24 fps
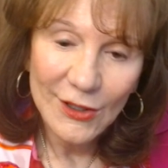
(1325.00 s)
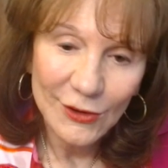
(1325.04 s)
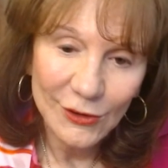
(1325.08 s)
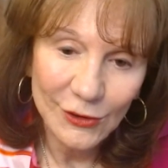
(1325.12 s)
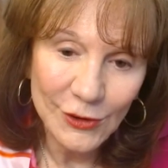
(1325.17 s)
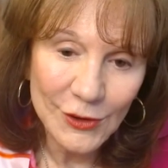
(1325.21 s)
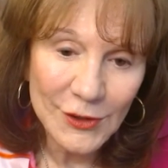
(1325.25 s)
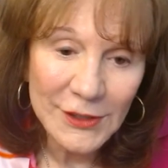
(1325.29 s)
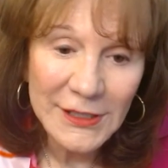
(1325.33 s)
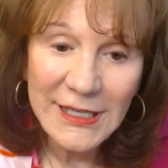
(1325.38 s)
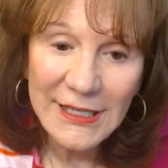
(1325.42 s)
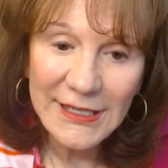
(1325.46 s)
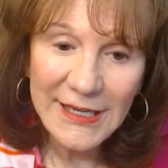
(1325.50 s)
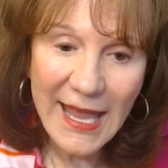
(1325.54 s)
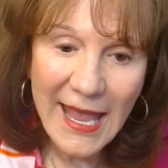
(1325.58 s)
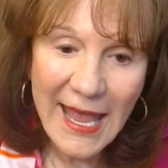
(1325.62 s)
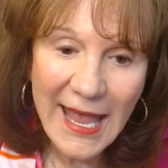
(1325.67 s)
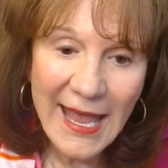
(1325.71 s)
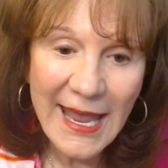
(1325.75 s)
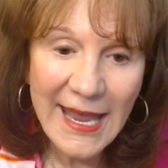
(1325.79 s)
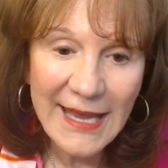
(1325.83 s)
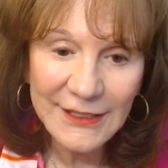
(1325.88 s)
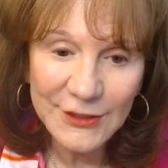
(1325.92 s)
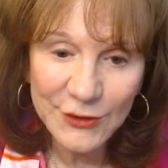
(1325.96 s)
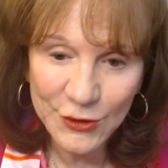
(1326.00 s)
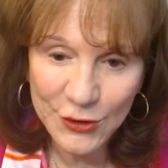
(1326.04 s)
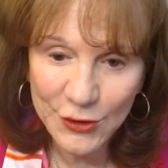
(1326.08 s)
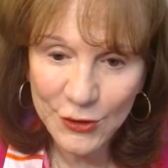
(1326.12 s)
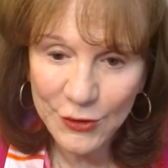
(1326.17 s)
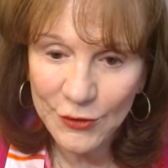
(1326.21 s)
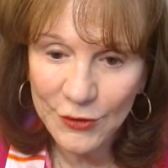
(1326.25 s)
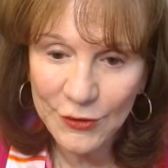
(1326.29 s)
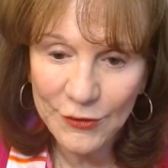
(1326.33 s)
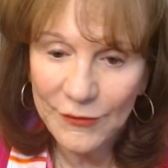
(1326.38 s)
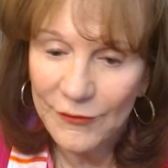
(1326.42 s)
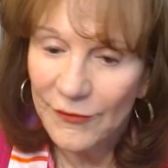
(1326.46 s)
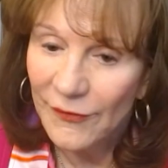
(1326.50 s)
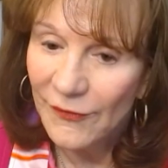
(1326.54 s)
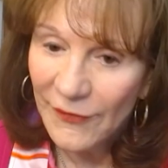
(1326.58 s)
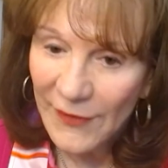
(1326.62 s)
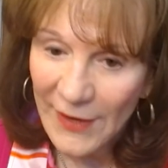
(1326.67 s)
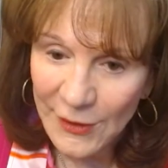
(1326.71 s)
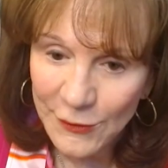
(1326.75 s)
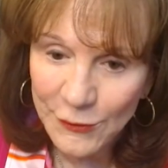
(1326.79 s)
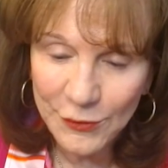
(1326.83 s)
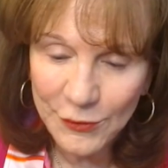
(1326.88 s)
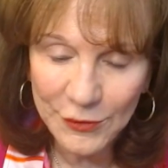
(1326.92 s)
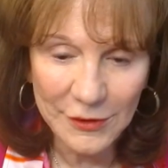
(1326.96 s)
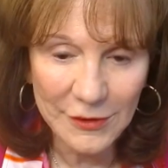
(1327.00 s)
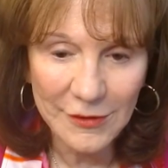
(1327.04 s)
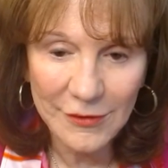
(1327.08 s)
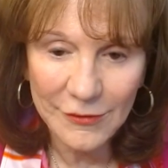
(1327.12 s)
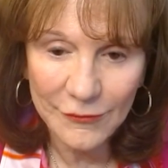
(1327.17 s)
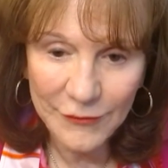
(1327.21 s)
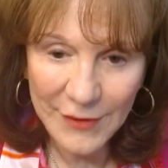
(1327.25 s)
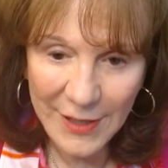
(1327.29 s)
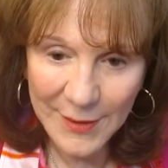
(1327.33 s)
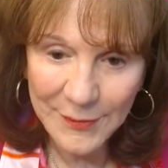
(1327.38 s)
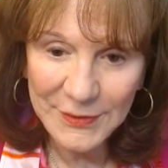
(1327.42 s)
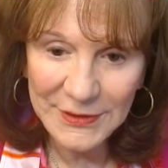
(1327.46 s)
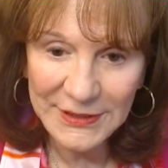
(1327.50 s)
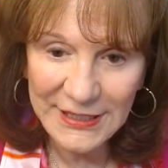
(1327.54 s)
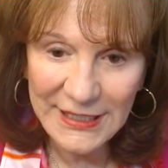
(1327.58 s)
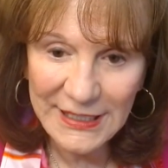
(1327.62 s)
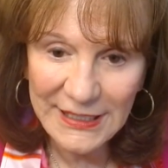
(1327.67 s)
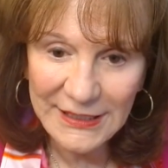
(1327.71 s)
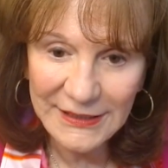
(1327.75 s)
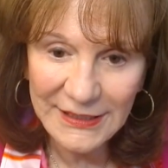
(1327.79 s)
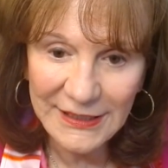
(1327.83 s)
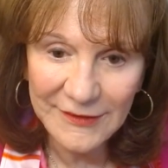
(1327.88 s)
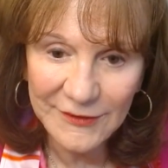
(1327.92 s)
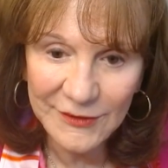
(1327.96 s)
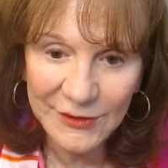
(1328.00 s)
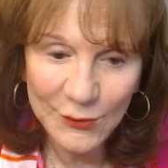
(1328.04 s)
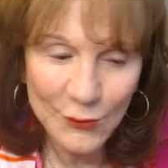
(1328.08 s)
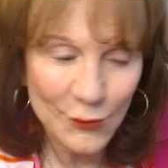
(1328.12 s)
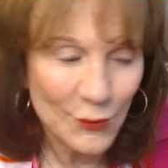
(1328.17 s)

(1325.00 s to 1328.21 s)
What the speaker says: look and ask your federal representatives,